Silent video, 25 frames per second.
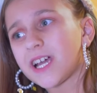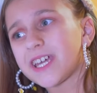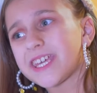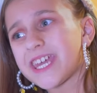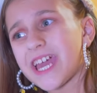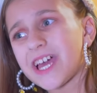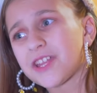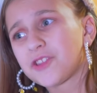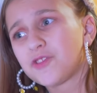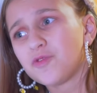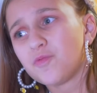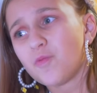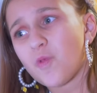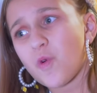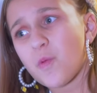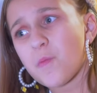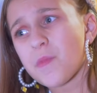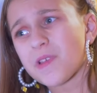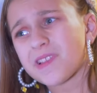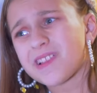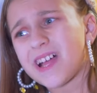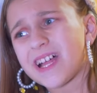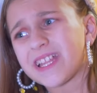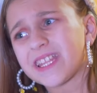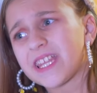
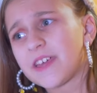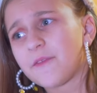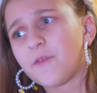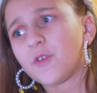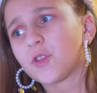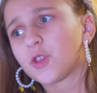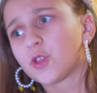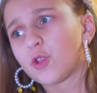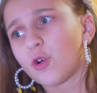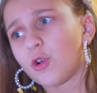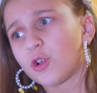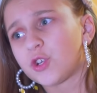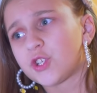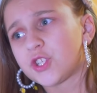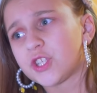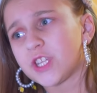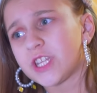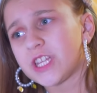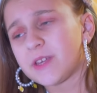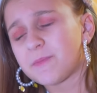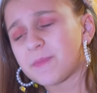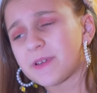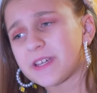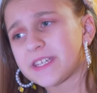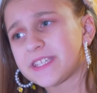Amina, I don't think that
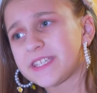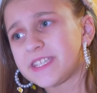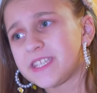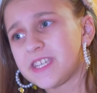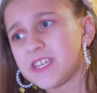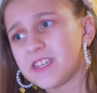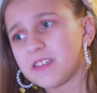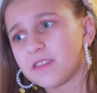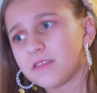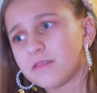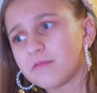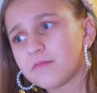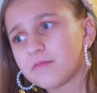Milana will forgive